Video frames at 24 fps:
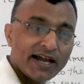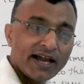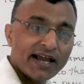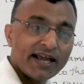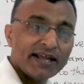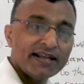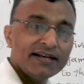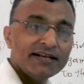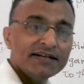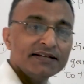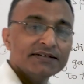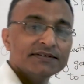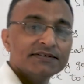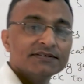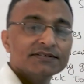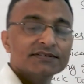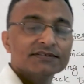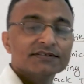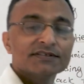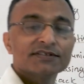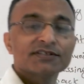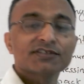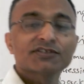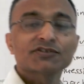and
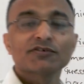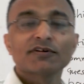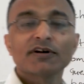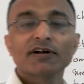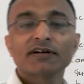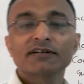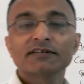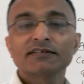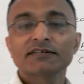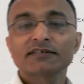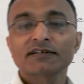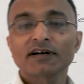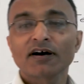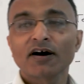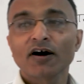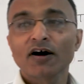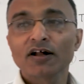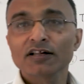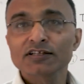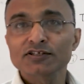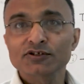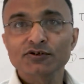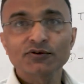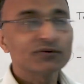student
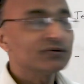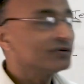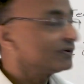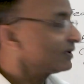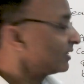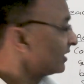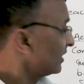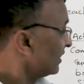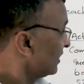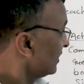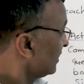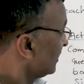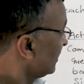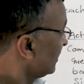also